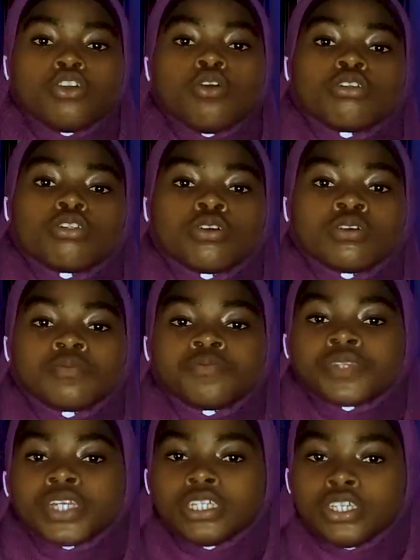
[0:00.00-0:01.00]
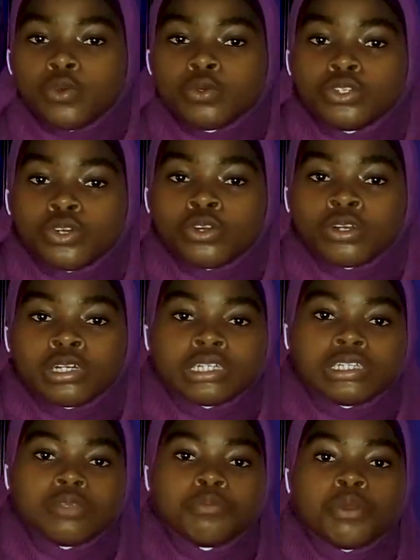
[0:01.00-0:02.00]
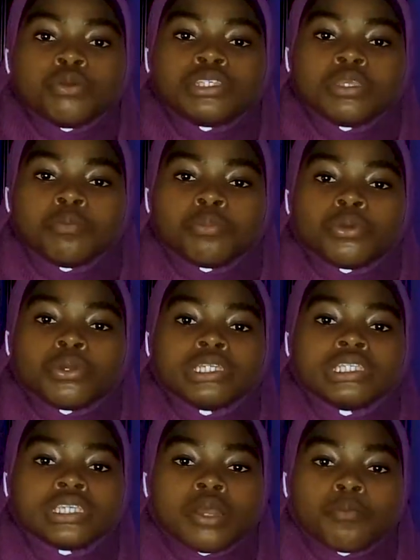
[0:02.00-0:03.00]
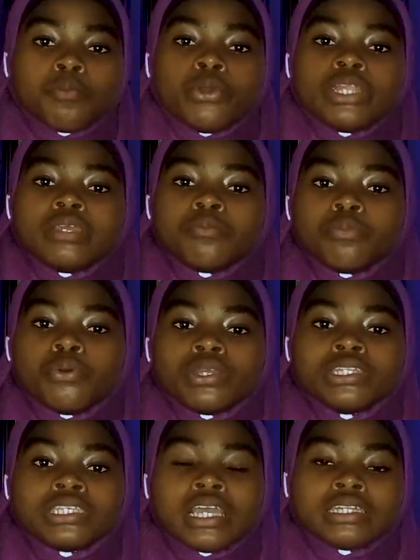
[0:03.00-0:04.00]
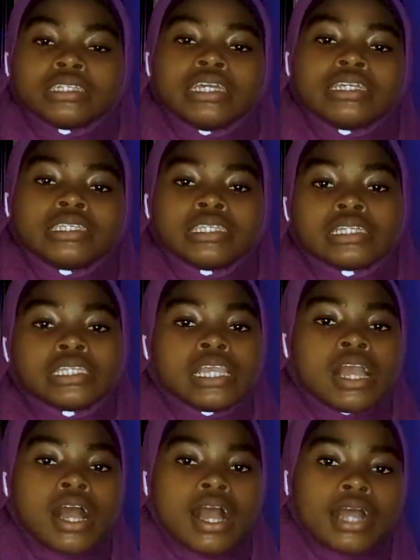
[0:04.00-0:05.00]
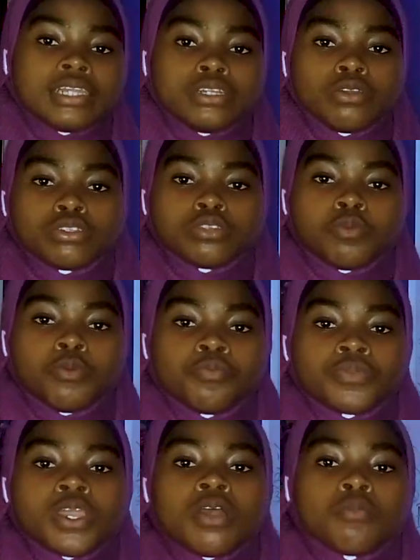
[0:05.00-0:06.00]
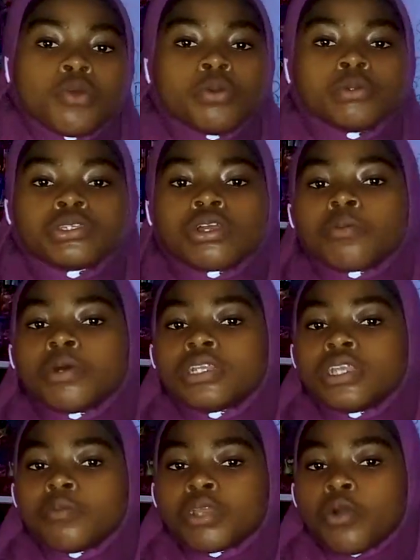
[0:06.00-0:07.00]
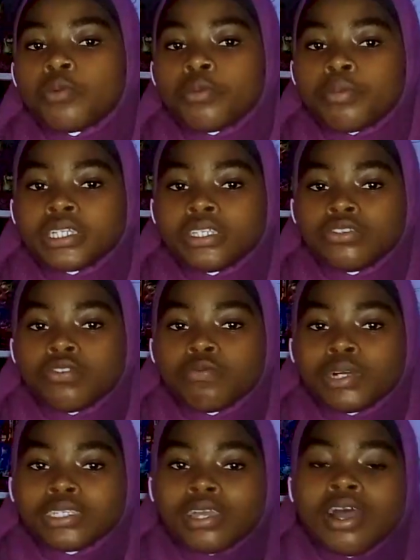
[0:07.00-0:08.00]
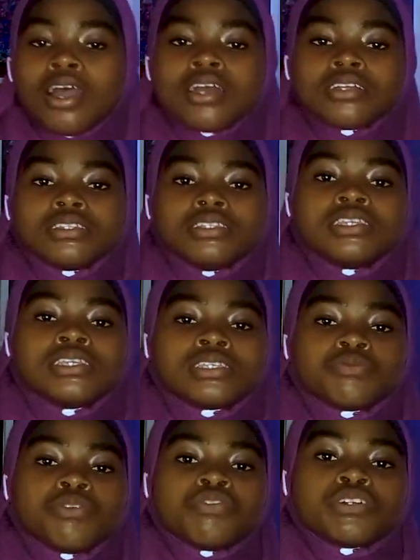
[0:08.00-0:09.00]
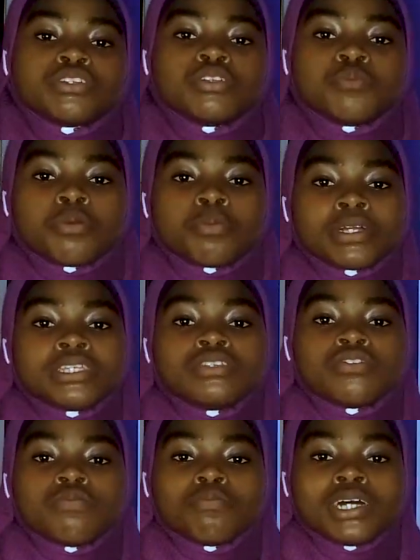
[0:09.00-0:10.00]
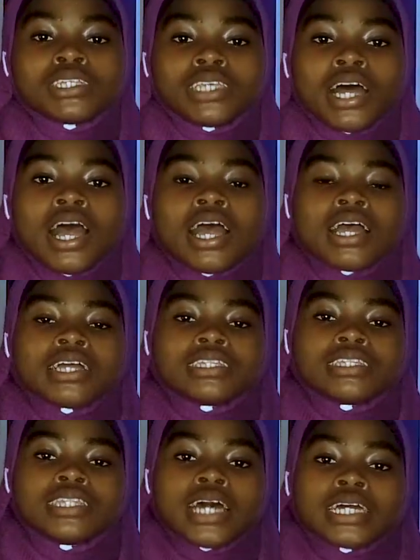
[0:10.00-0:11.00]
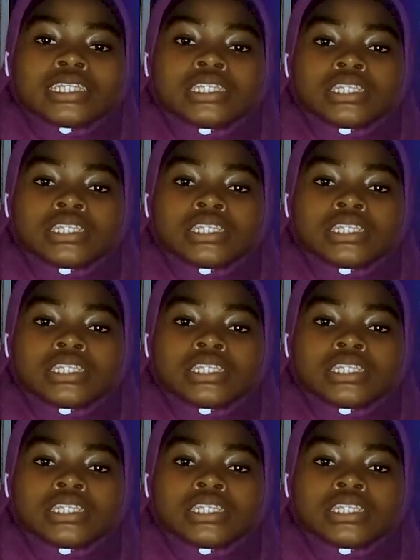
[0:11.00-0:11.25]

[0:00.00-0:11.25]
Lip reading: color, the odor, the melting point, boiling point, density, and a lot more. But when we talk about the chemical properties of matter, these refer to the properties of matter that